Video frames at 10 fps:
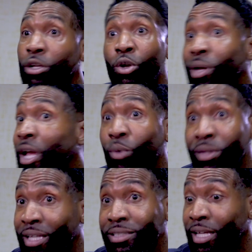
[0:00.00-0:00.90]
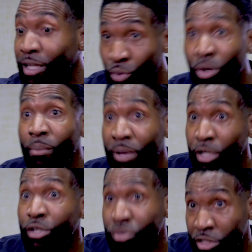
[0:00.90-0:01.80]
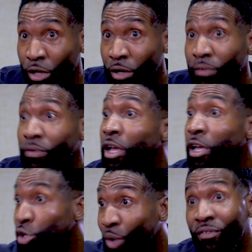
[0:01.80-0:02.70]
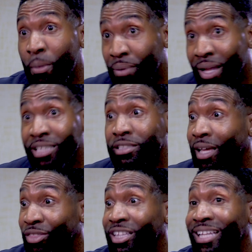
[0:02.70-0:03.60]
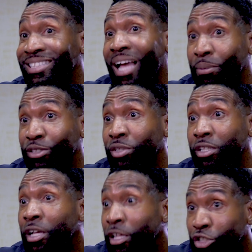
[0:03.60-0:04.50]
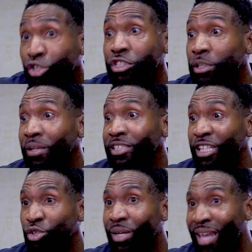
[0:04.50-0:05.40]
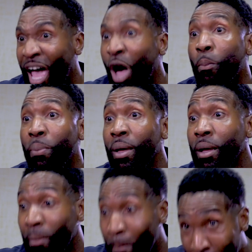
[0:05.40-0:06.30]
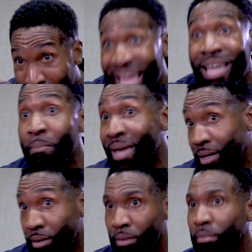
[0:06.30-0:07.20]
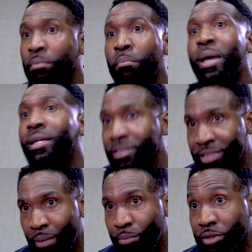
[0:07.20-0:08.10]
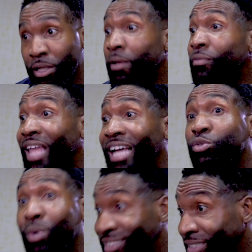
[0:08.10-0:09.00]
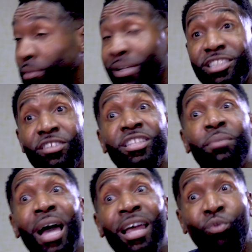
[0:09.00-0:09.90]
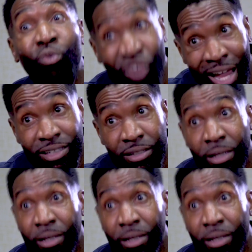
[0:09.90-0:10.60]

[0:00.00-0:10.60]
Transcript: Don't care what they say, you come here, you serve. You have a place, I think that's the opportunity. The church is a place that you could help make men, make disciples. That's what I said the Nation of Islam got right.